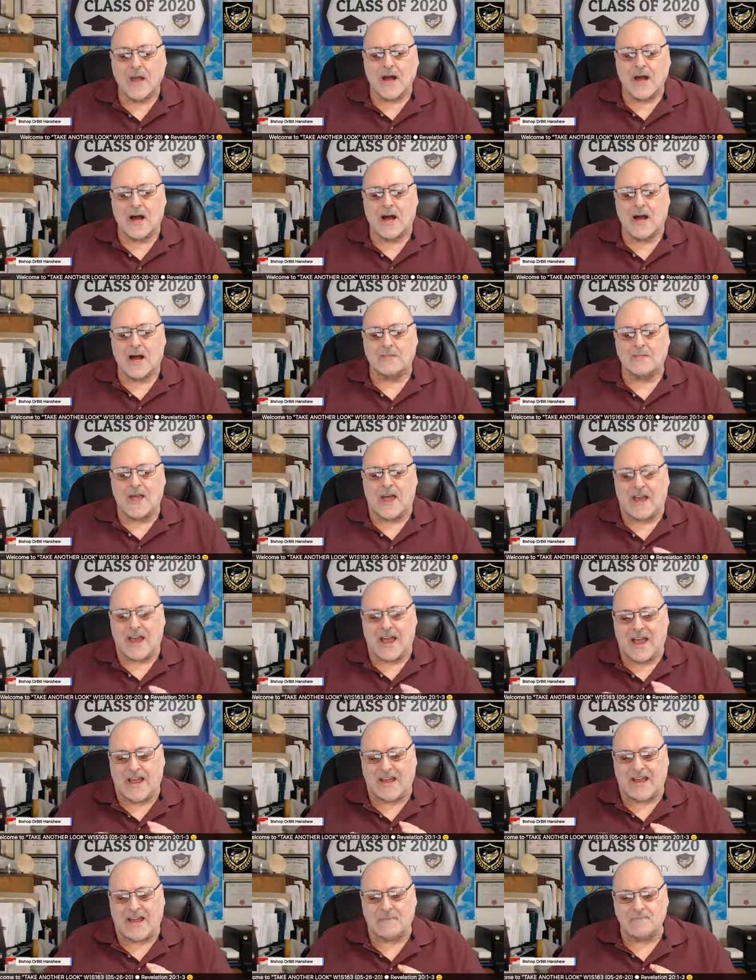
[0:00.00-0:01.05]
uh, that
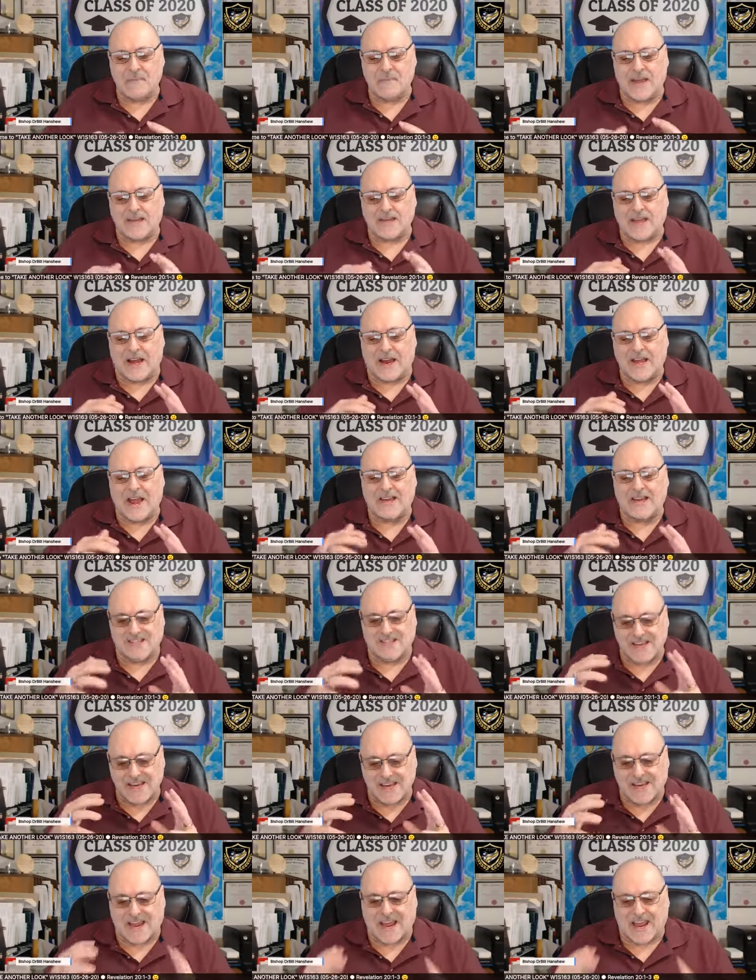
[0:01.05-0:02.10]
ha- uh, mankind has
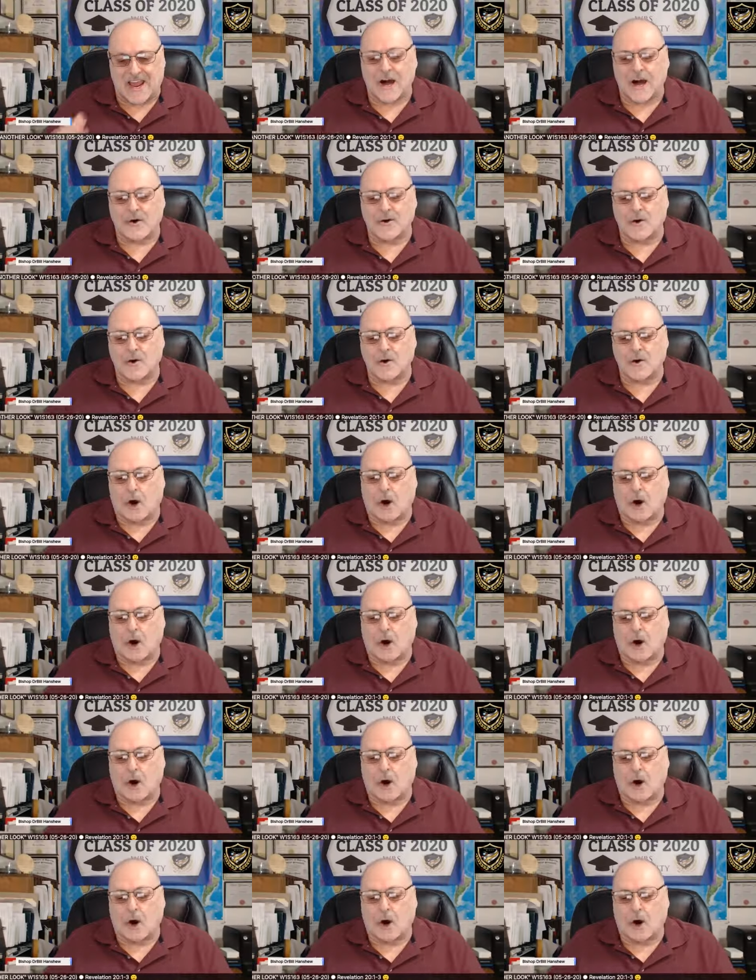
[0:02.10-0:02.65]
encountered